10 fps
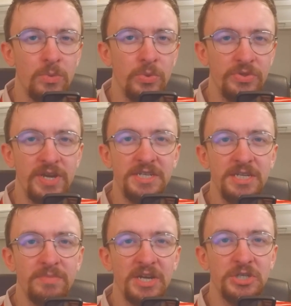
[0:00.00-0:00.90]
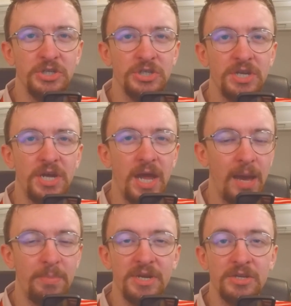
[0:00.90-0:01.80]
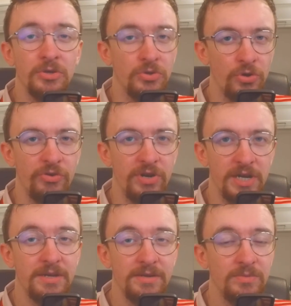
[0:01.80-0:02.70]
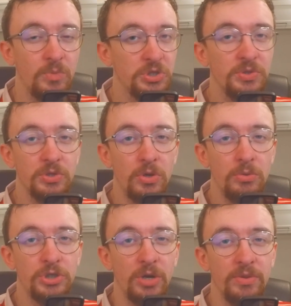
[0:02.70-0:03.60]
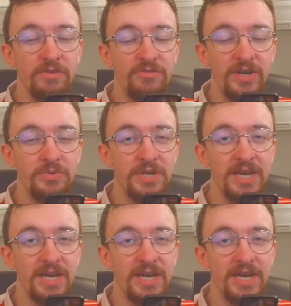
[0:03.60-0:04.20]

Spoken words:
with 18 matches happening concurrently. Watching the goal show on that final day